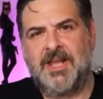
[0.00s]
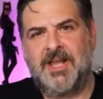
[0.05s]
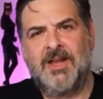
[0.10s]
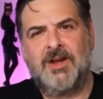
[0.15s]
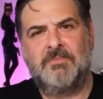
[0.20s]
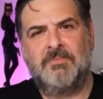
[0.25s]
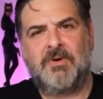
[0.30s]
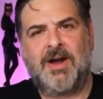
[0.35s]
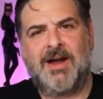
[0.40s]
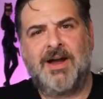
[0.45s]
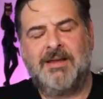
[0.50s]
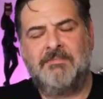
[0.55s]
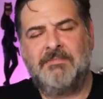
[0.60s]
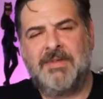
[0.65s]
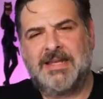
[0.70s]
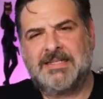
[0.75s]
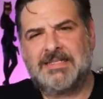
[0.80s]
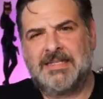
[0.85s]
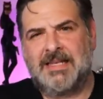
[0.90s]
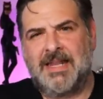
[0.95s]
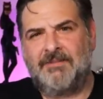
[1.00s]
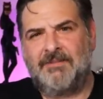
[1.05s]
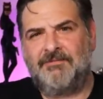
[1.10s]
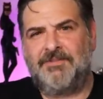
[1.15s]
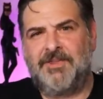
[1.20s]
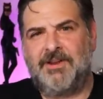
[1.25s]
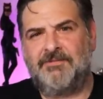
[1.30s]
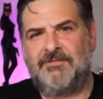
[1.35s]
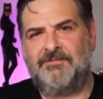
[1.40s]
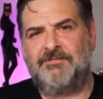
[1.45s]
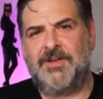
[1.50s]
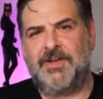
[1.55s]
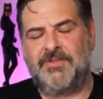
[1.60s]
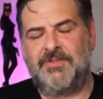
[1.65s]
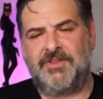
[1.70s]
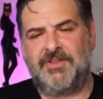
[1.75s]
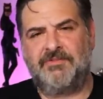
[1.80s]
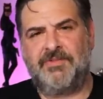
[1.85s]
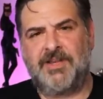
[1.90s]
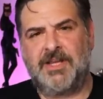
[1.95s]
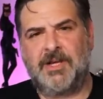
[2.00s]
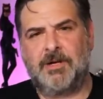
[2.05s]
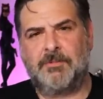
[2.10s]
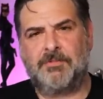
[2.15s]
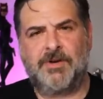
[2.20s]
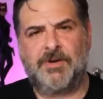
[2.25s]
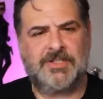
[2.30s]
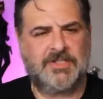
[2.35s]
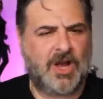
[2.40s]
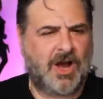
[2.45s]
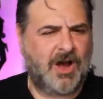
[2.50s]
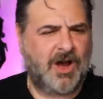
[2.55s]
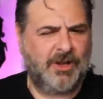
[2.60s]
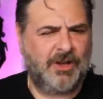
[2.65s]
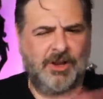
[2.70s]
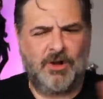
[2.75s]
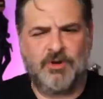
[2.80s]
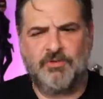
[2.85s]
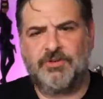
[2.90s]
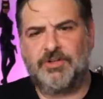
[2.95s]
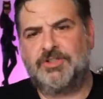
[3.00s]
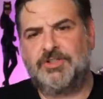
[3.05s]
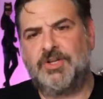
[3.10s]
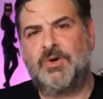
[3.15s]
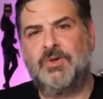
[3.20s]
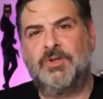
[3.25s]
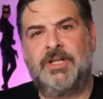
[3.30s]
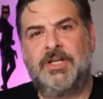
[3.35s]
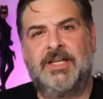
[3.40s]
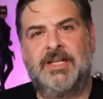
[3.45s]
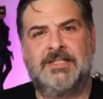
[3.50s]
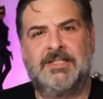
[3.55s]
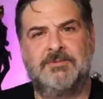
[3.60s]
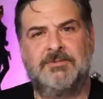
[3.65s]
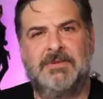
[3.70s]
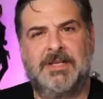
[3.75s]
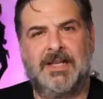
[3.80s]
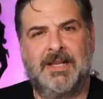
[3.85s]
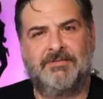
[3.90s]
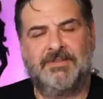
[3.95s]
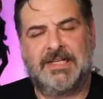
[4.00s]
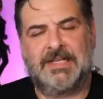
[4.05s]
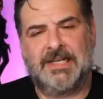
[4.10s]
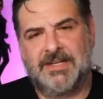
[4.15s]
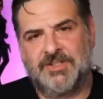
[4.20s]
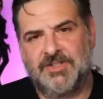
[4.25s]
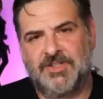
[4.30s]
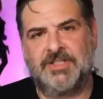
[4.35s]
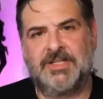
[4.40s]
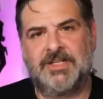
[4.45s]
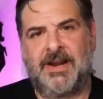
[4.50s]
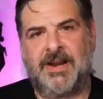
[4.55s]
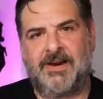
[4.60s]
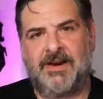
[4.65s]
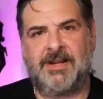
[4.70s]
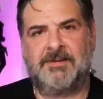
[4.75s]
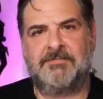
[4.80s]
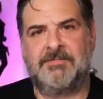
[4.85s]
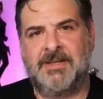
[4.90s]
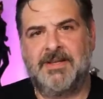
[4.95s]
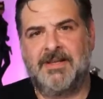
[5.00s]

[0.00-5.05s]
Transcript: Prime has left their filthy fingerprints all over Tolkien's beloved legendarium.